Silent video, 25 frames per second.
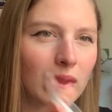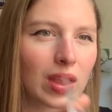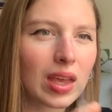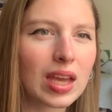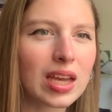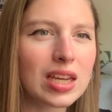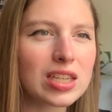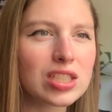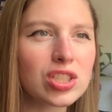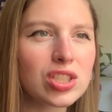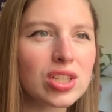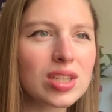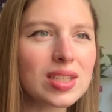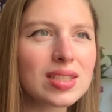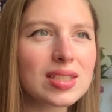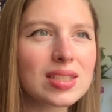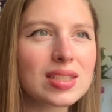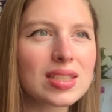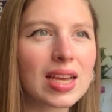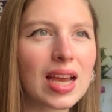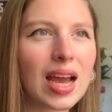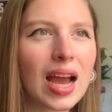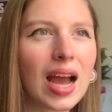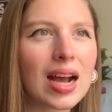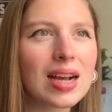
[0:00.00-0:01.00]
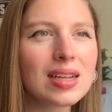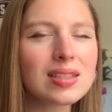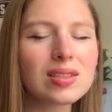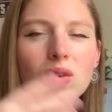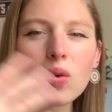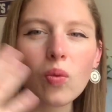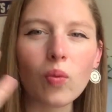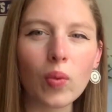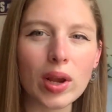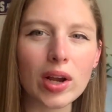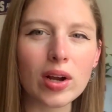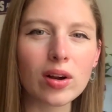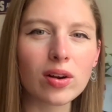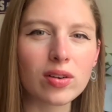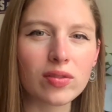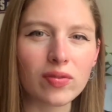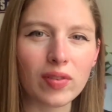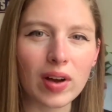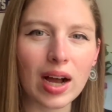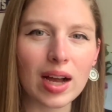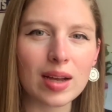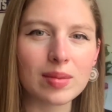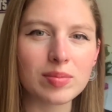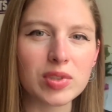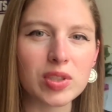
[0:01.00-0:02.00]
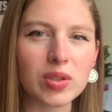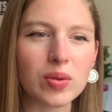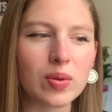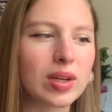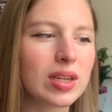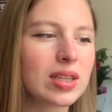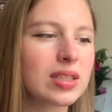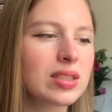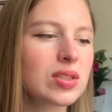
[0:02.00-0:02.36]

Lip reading: It has a weird vibe to it.